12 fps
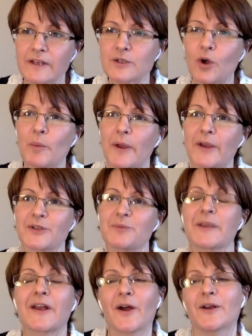almost
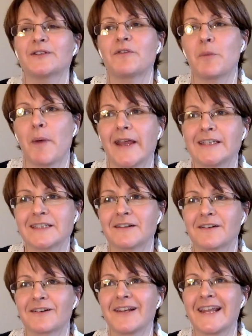because of the
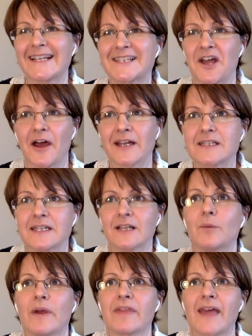patient list that I deal
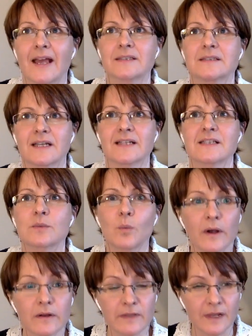with, exercise is
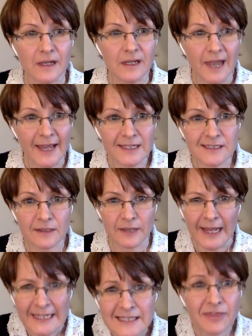one of the
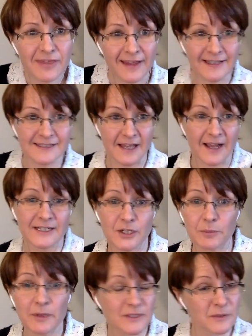later things that I
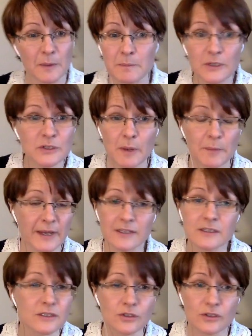do, because most of my
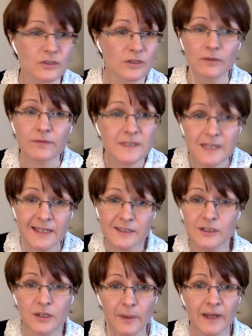patients are just too fatigued
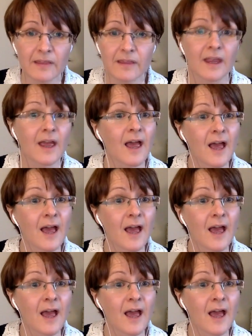to do anything.